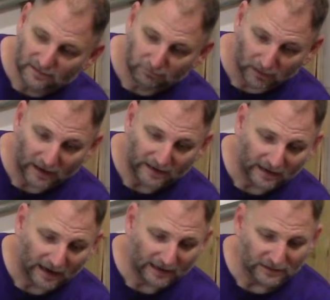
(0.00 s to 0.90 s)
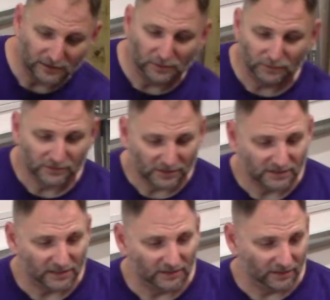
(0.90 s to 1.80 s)
light I can use to
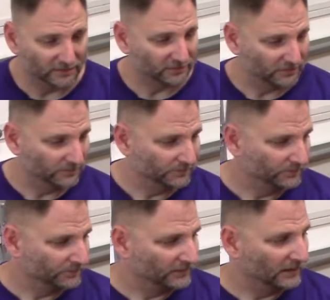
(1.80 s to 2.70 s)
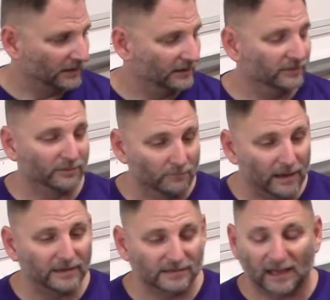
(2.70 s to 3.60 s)
see this. It is
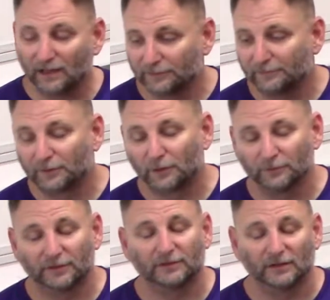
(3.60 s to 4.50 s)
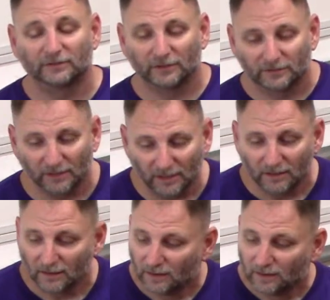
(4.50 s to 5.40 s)
amazing how difficult this is to see.
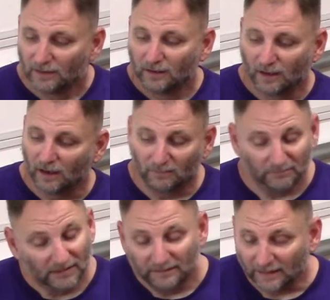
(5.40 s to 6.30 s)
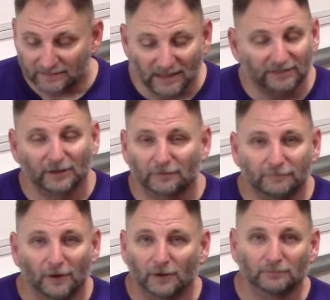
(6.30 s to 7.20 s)
That's not their
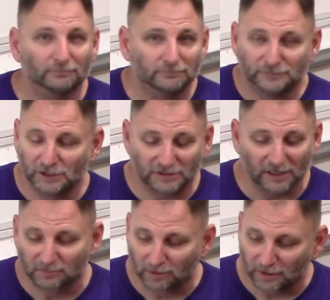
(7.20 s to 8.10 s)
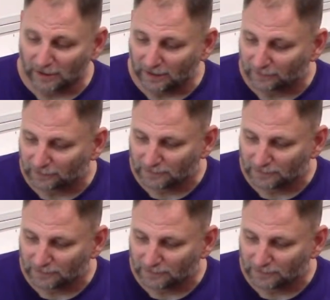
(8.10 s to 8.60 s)
fault, just is what it is.